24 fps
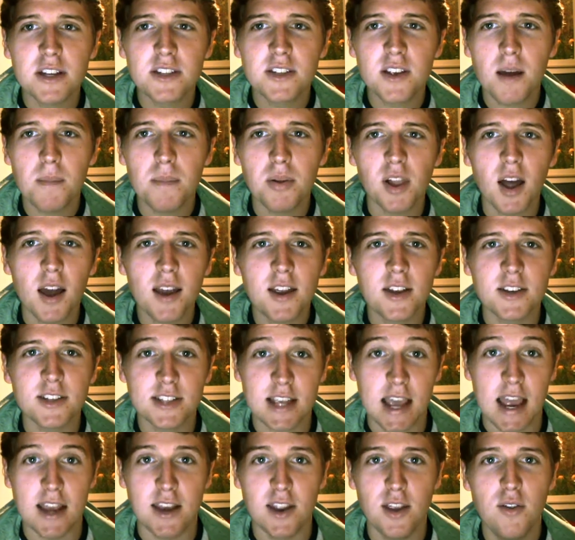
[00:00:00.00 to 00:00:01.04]
example, I could
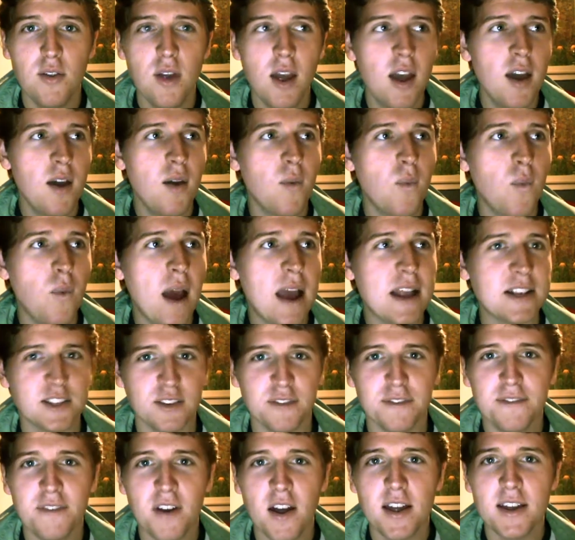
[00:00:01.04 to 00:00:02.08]
tell you where to
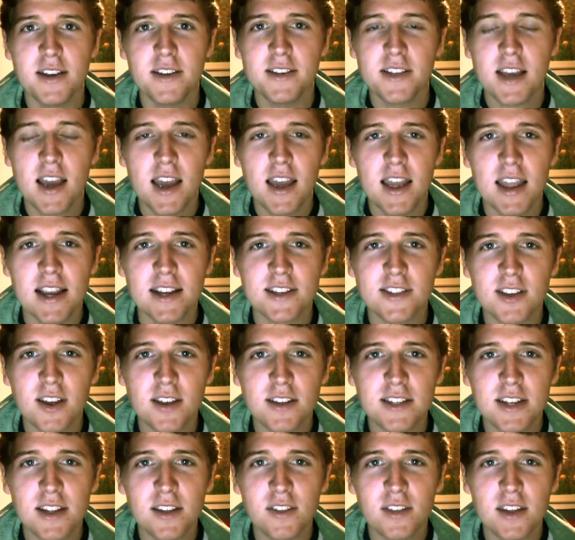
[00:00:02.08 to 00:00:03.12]
find
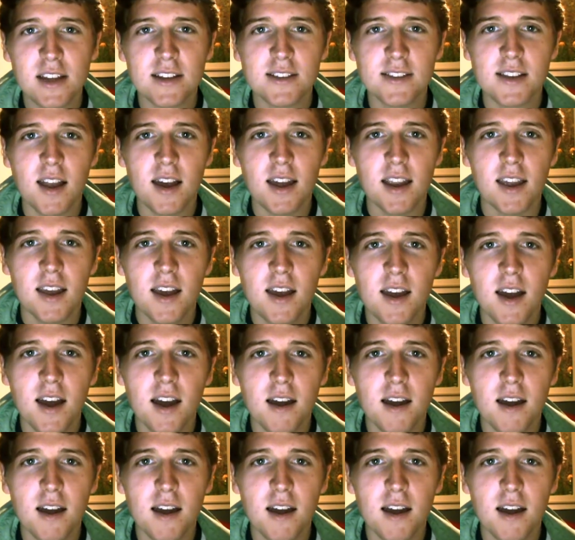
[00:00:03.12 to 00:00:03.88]
exciting things like